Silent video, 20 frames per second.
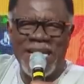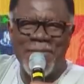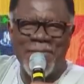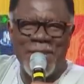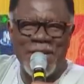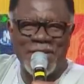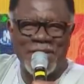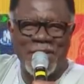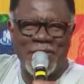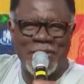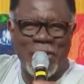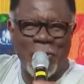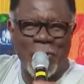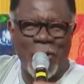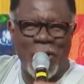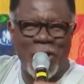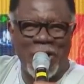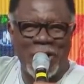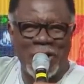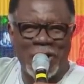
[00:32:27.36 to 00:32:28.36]
redeemers
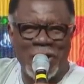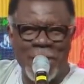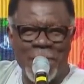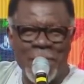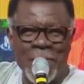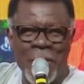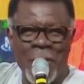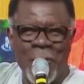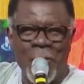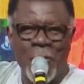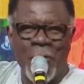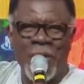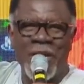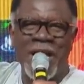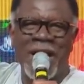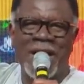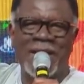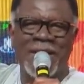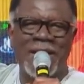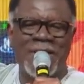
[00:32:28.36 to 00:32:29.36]
of the world.
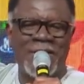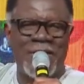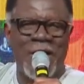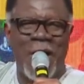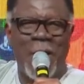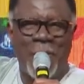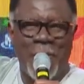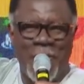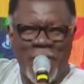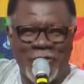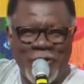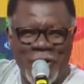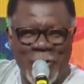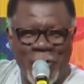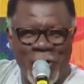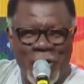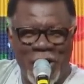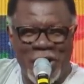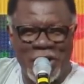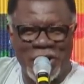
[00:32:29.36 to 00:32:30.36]
We are the top
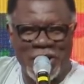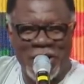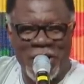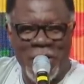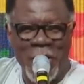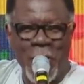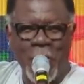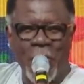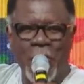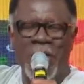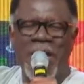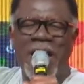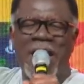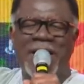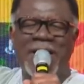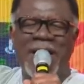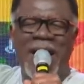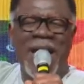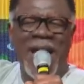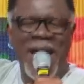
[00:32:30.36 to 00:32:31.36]
of the world.
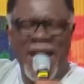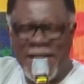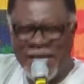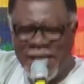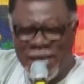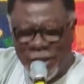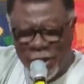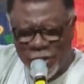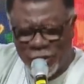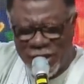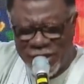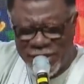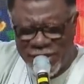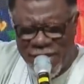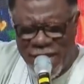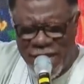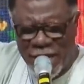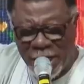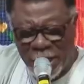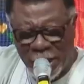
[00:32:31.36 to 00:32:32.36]
We are the head and
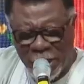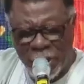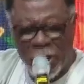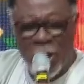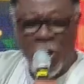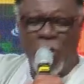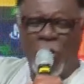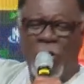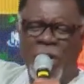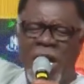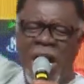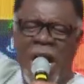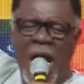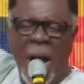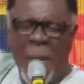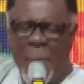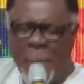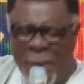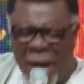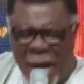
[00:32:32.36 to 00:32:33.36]
not the tail.
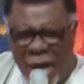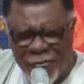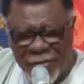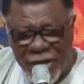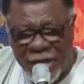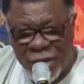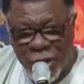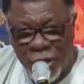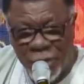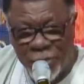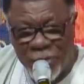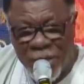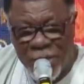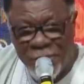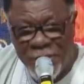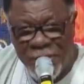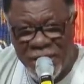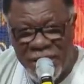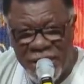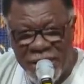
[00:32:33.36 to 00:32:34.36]
We are above and
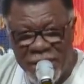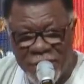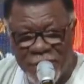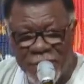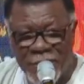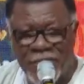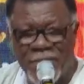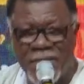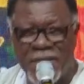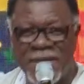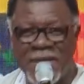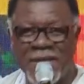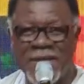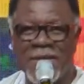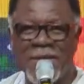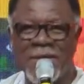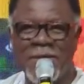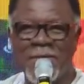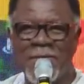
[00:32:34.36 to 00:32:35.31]
not be beneath.